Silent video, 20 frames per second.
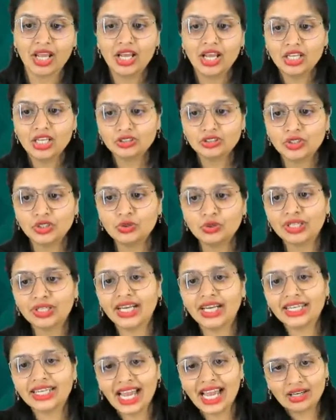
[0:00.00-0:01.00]
So you
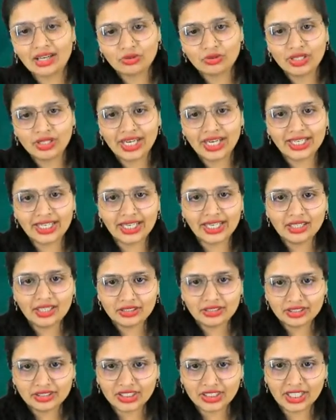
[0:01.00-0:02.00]
can calculate it.
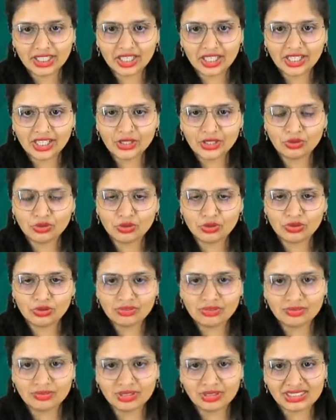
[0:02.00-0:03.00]
Generally, you know,
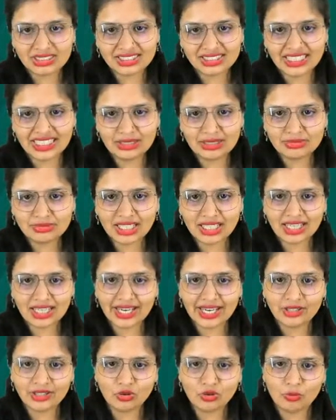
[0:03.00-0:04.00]
streams are
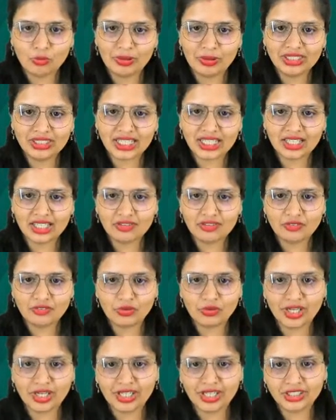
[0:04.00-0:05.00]
like open channel flow
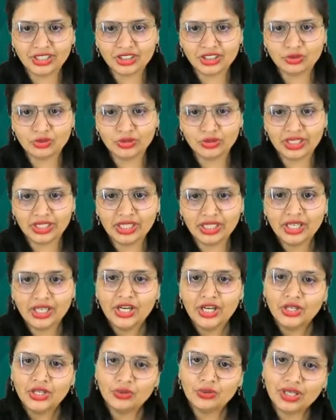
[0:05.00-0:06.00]
condition only.
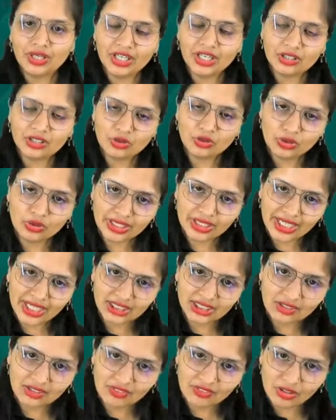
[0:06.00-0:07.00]
You don't get
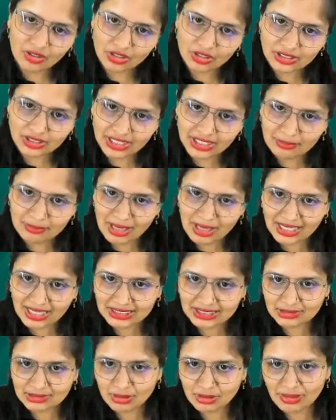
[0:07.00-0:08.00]
the velocity
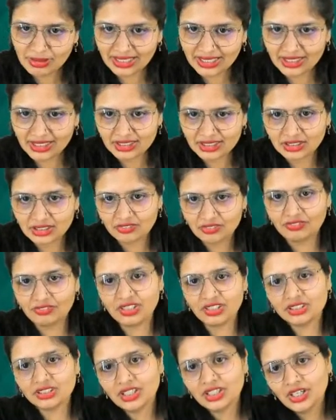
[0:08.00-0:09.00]
maximum at the
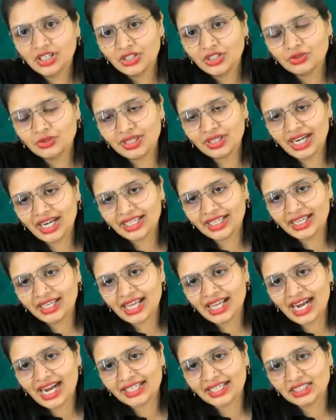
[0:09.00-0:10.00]
surface. You get it
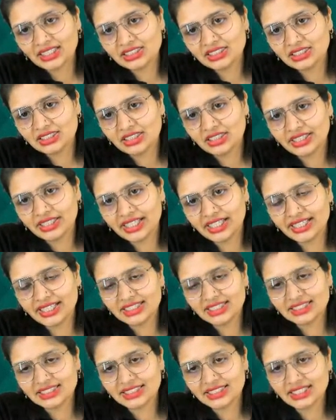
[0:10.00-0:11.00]
at a certain
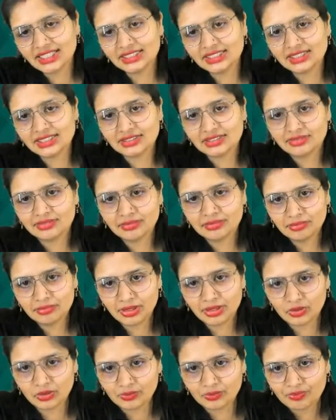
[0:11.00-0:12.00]
distance
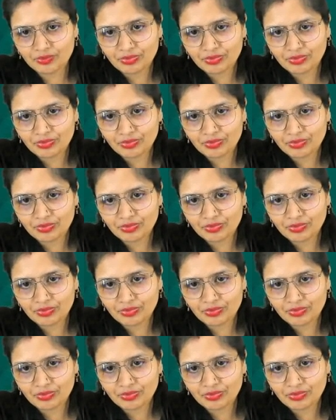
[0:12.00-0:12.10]
below.